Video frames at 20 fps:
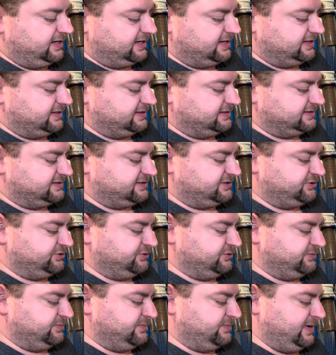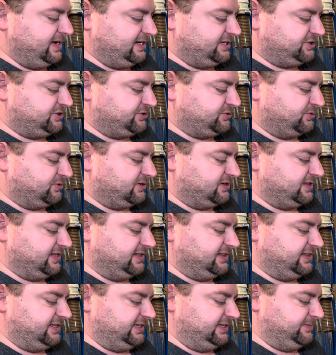is to make sure
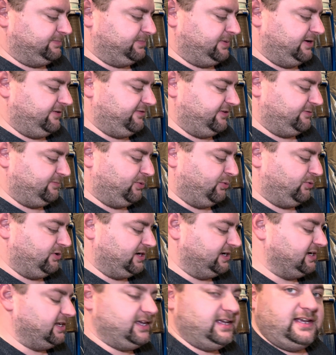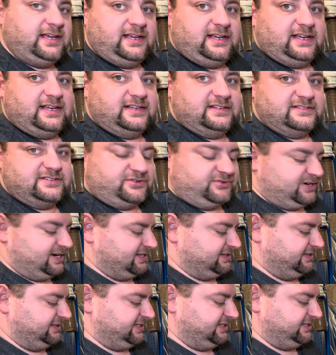that the pivot point is
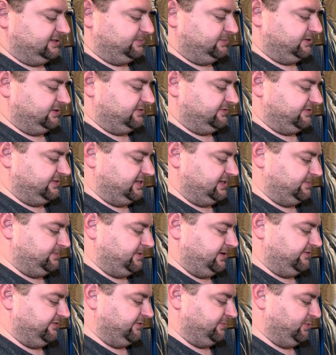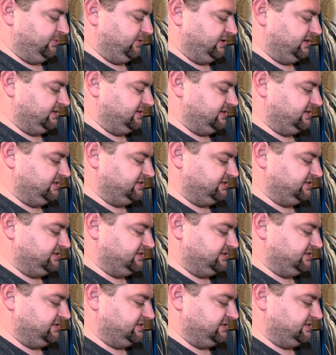directly above the pivot point.